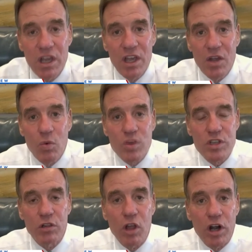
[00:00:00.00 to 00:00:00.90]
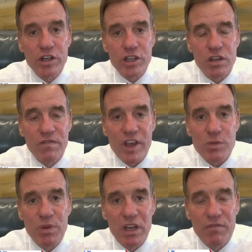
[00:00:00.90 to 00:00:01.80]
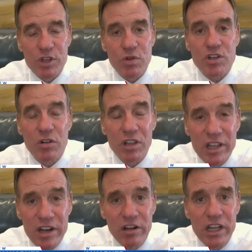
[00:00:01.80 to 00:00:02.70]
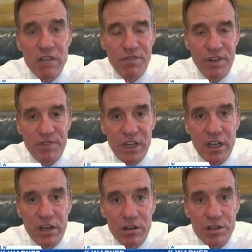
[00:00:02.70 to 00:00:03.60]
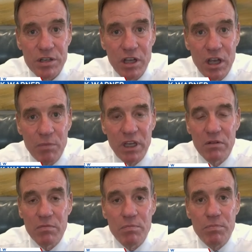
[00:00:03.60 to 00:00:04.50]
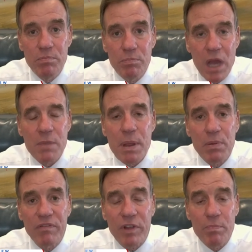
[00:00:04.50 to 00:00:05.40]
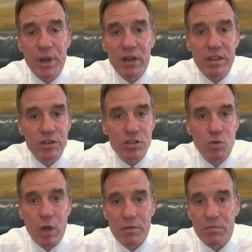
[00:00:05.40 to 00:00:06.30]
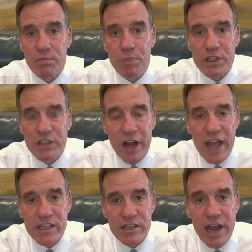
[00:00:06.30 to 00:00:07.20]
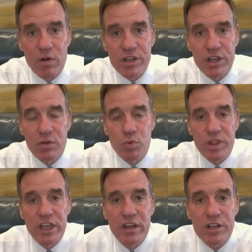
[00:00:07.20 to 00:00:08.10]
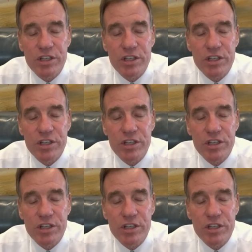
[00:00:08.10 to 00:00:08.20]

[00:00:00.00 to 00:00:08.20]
was the largest investment in infrastructure literally in 50 years. I mean, many people have compared this to what President Eisenhower did with the interstate